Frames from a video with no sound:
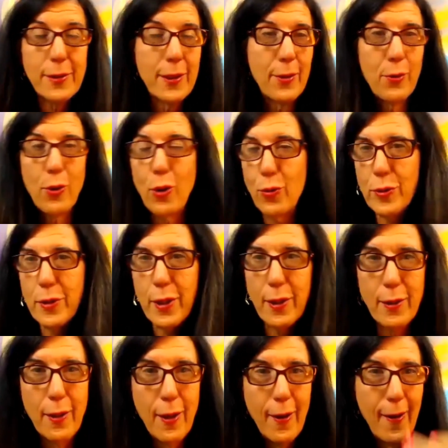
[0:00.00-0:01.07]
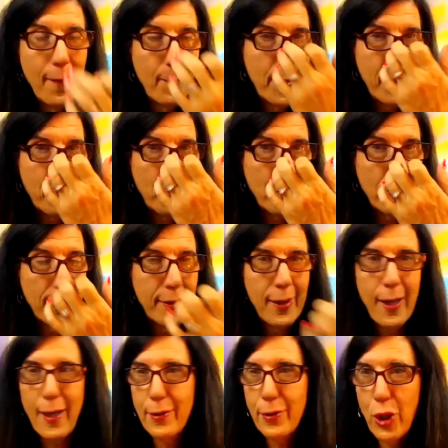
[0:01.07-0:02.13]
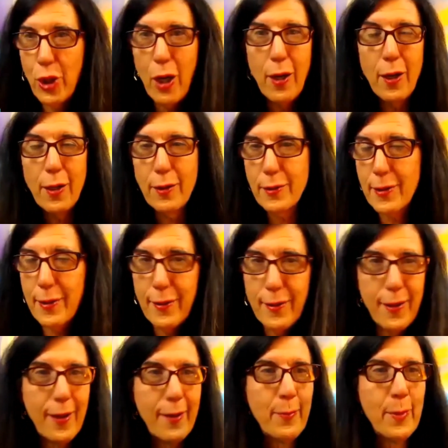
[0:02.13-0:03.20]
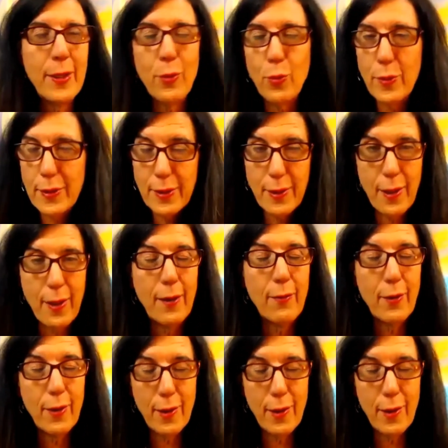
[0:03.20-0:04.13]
They were hosing people and they had dogs and i mean it was a,